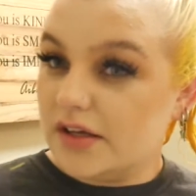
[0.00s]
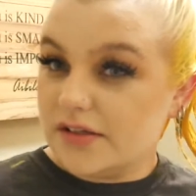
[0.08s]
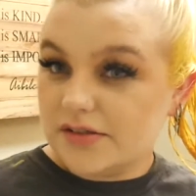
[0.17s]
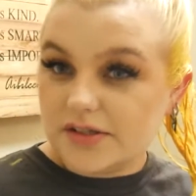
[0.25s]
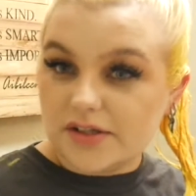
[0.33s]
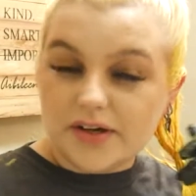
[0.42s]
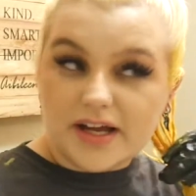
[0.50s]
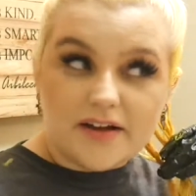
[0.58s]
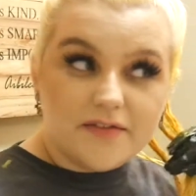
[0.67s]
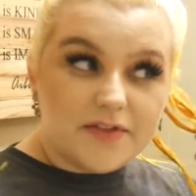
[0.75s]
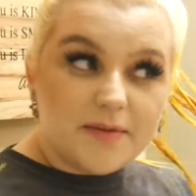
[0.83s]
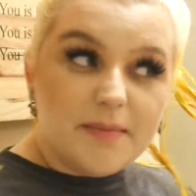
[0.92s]
So I
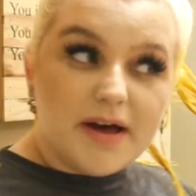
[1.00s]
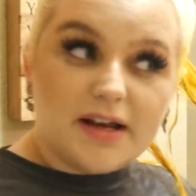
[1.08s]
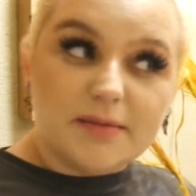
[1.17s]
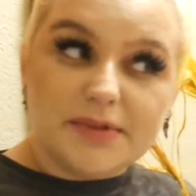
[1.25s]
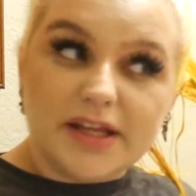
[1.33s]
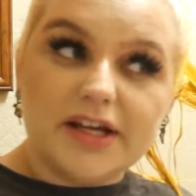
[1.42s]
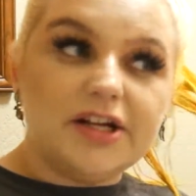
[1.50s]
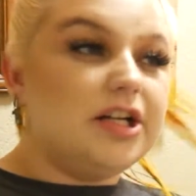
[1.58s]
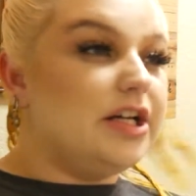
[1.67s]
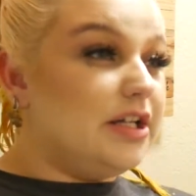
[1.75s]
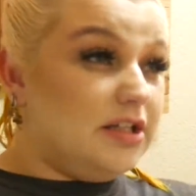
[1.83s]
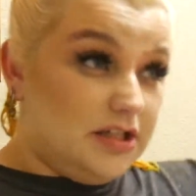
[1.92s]
have the bottom layer
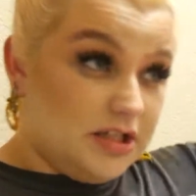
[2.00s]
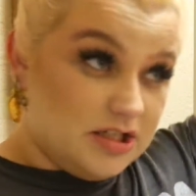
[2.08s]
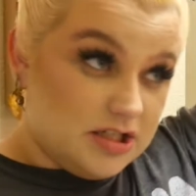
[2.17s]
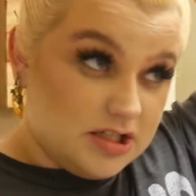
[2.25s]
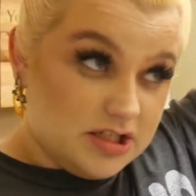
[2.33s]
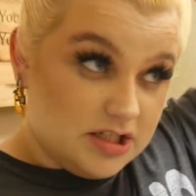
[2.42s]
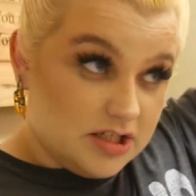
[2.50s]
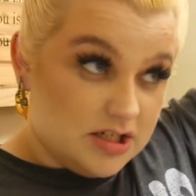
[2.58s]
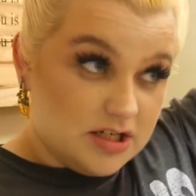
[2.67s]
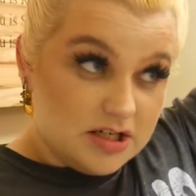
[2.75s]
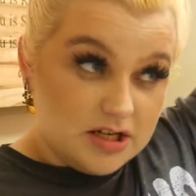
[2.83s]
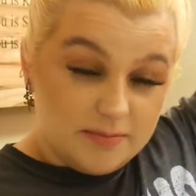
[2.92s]
done.
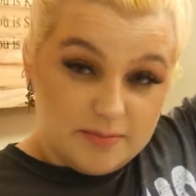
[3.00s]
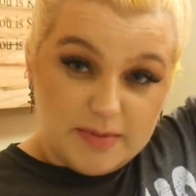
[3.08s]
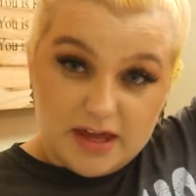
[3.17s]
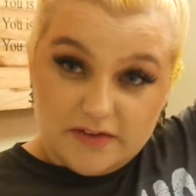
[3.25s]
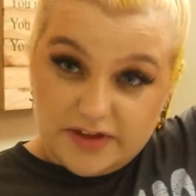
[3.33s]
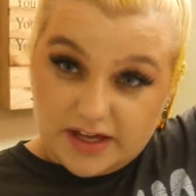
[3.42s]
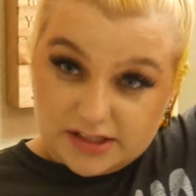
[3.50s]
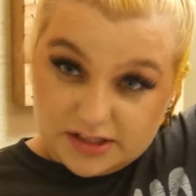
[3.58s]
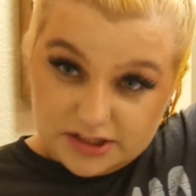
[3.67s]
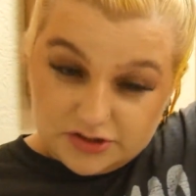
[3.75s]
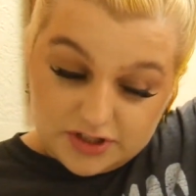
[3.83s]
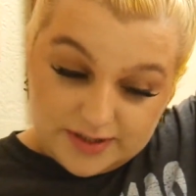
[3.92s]
I may have
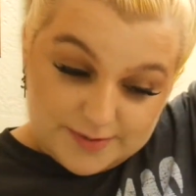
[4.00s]
accidentally dropped